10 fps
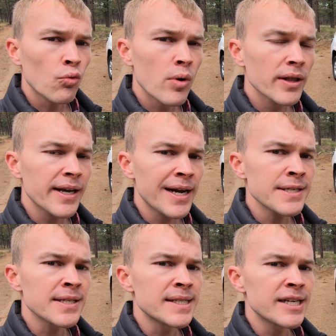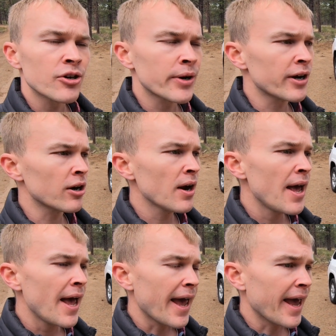really nice interior,
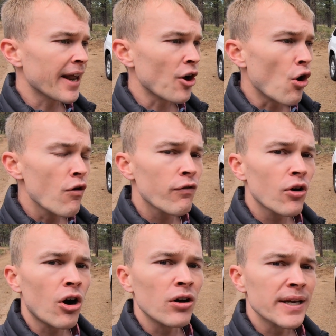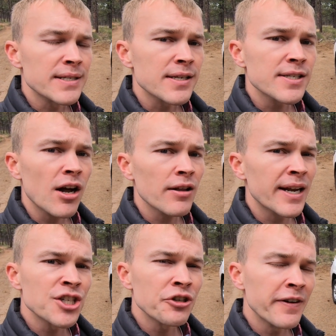and overall is a solid
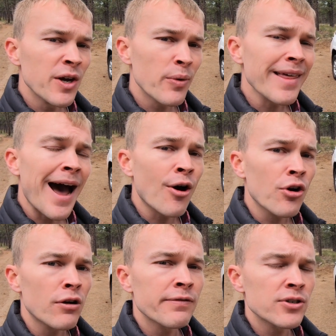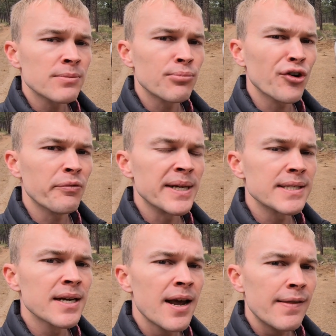SUV without all of those
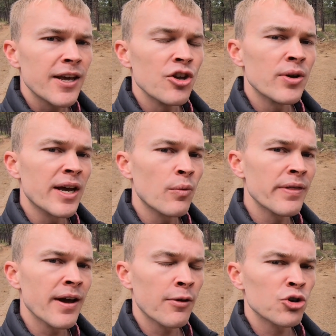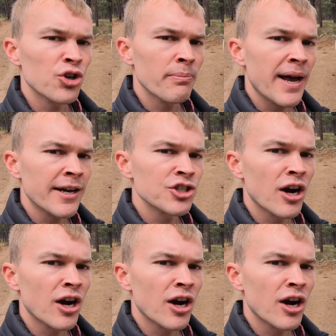improvements that you get with the other trim package